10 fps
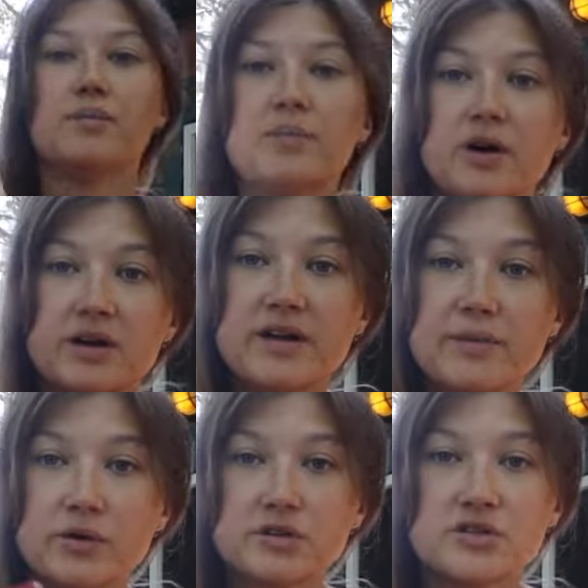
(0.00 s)
Book
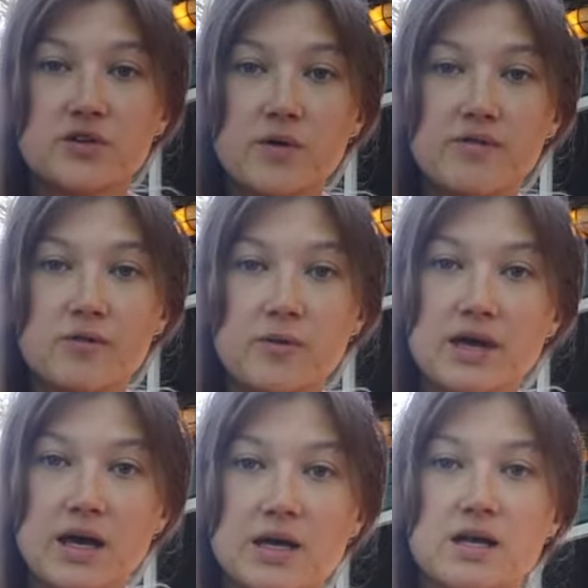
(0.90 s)
number two of the
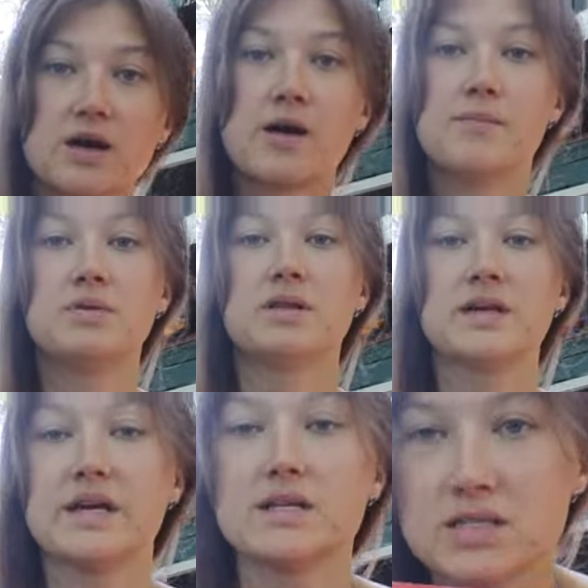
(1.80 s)
weekend
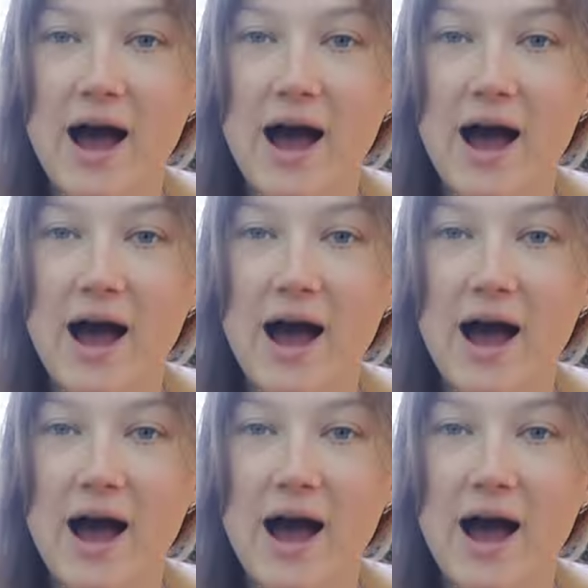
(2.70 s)
complete.